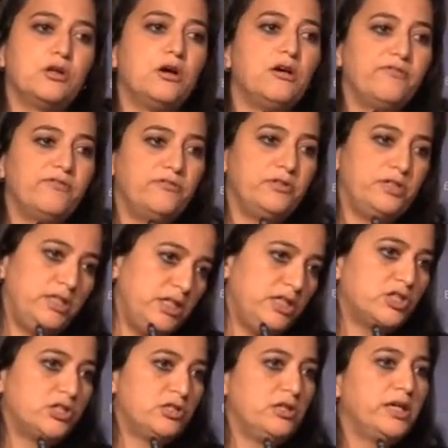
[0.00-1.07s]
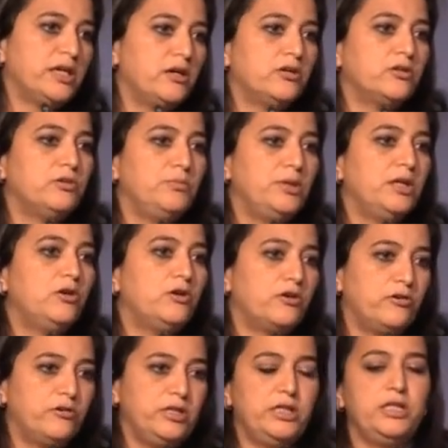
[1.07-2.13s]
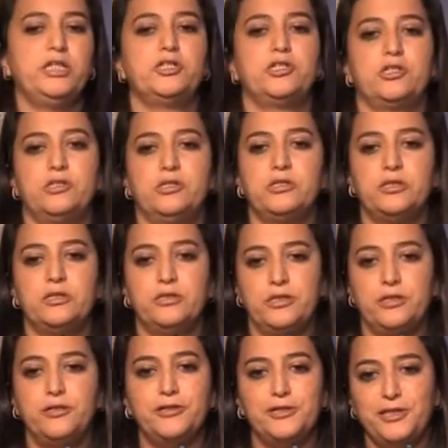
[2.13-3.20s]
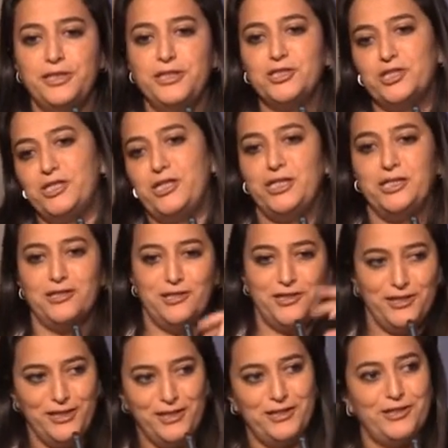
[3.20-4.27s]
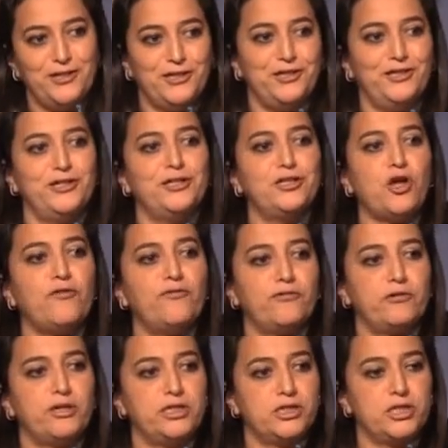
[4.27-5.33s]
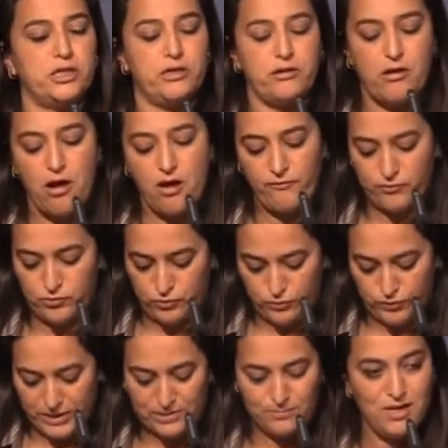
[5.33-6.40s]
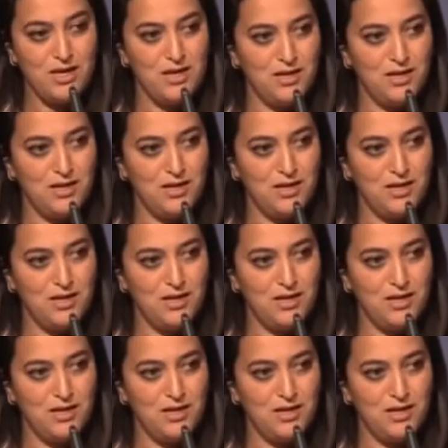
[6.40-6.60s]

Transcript: of a niche economy or a niche in an offer in general of tourism.